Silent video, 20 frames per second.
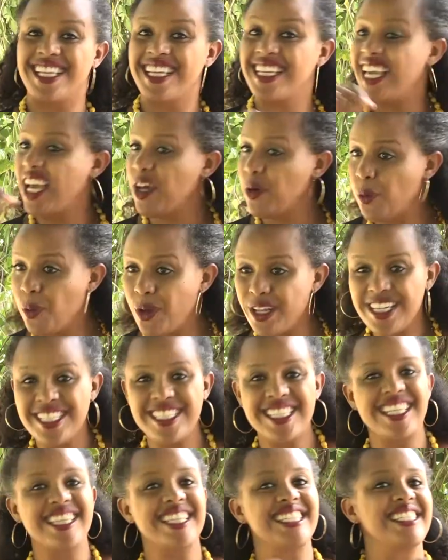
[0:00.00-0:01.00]
Again,
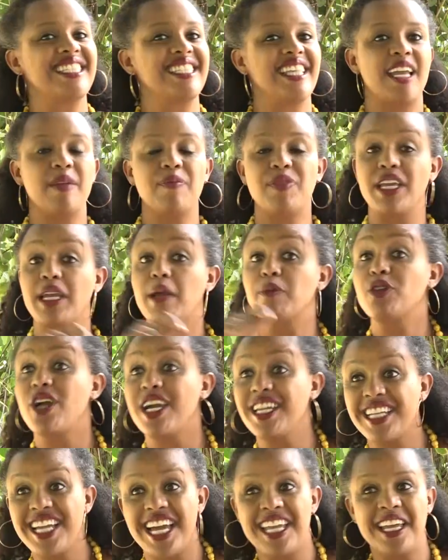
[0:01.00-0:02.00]
witnessing the same thing. I'm
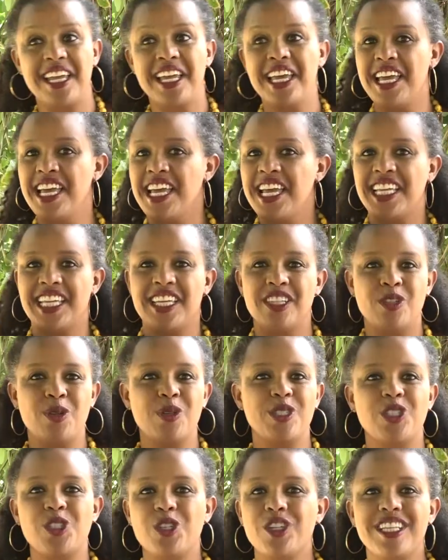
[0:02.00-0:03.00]
trying to kind of do
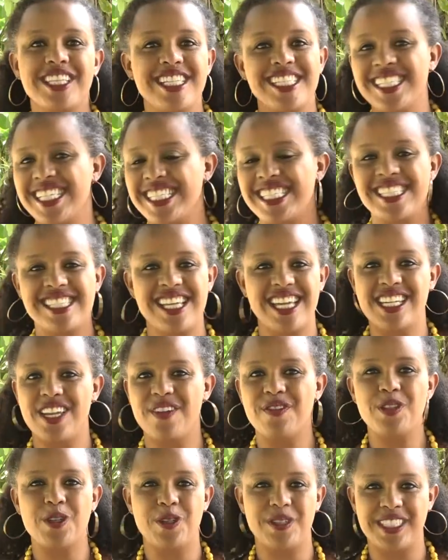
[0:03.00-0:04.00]
a journalistic study
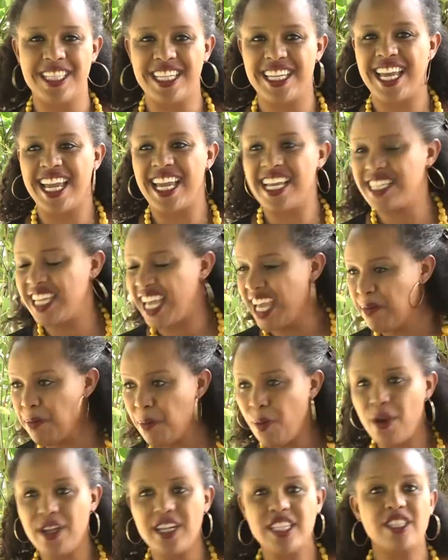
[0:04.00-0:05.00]
of Luke today and
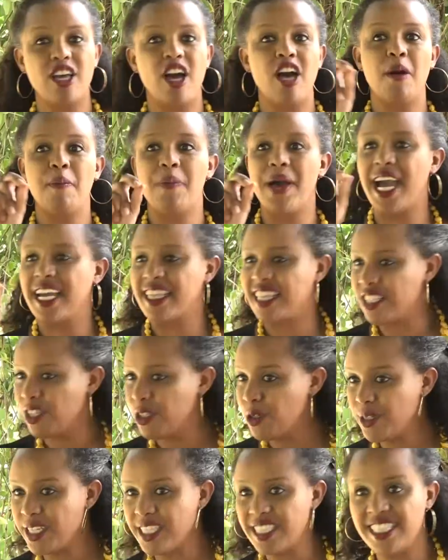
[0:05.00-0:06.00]
point us all back that
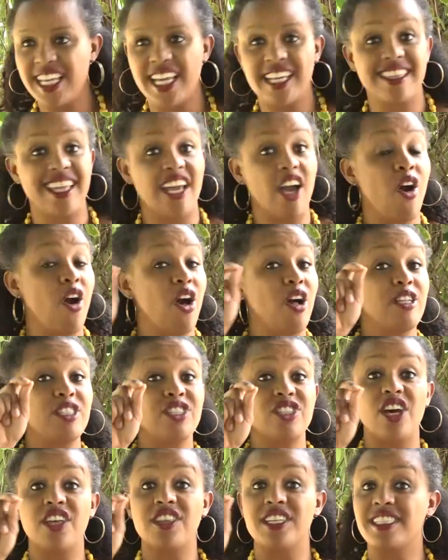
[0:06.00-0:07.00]
Luke is saying they all
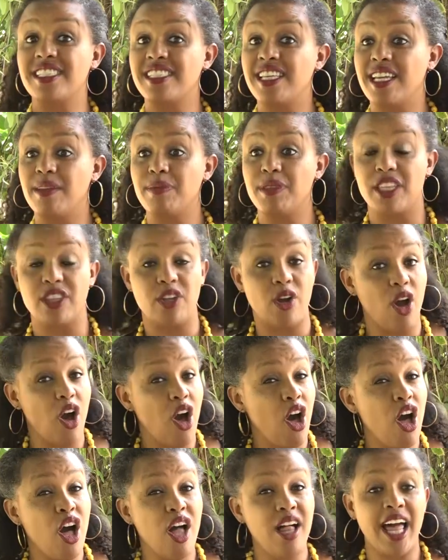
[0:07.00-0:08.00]
saw the same thing. They're
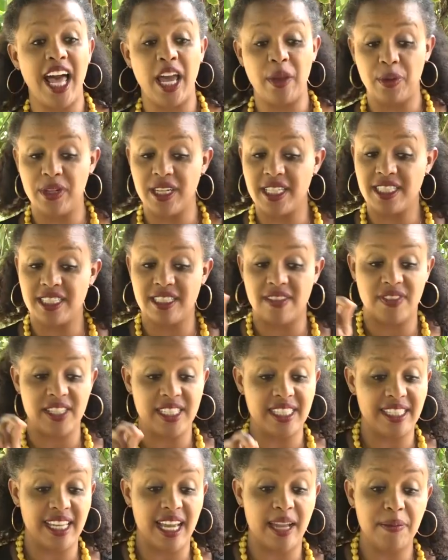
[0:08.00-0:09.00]
all eyewitnesses of the
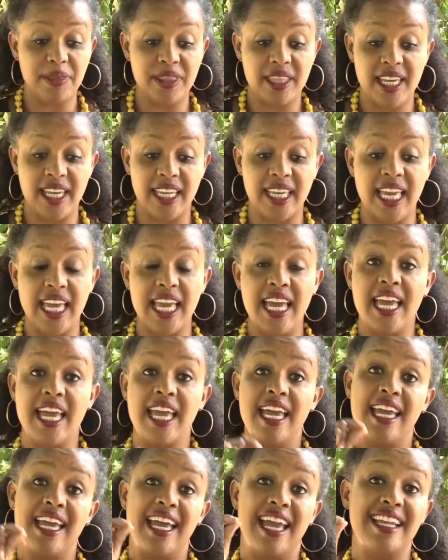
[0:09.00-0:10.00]
same thing.
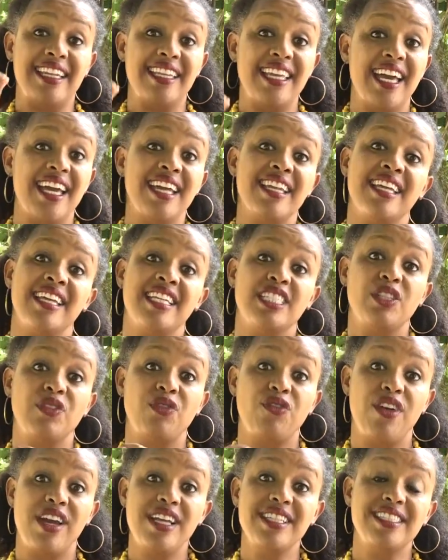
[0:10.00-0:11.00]
And yet his
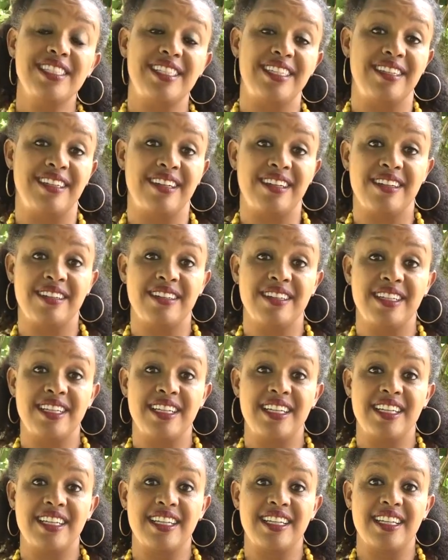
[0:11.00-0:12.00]
friends here,
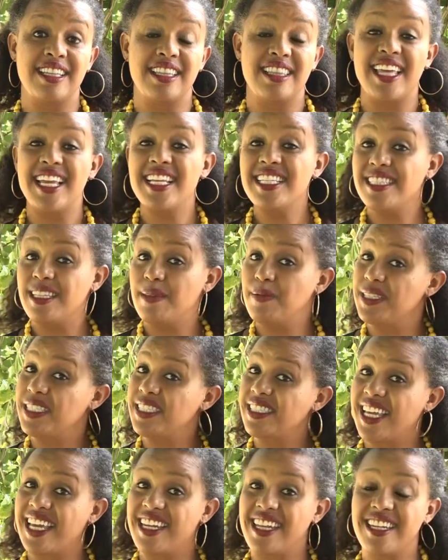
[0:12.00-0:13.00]
they seem to
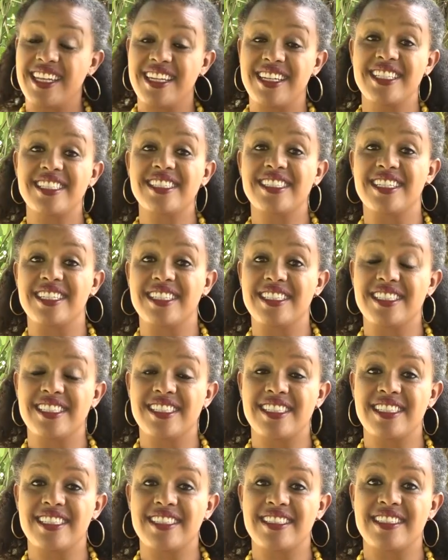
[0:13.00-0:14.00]
stand at a
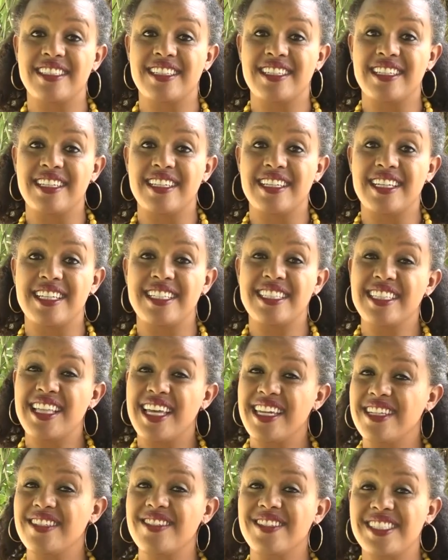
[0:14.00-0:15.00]
distance. Isn't
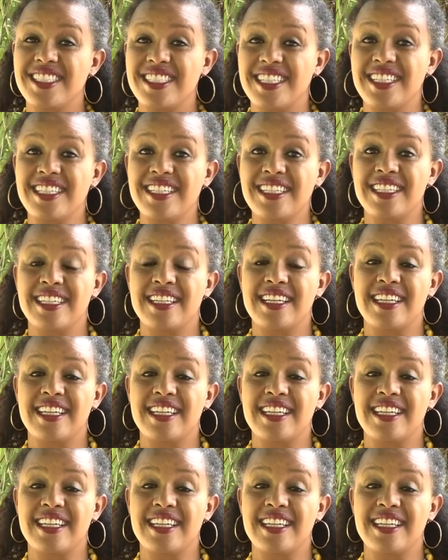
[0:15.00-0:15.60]
that interesting?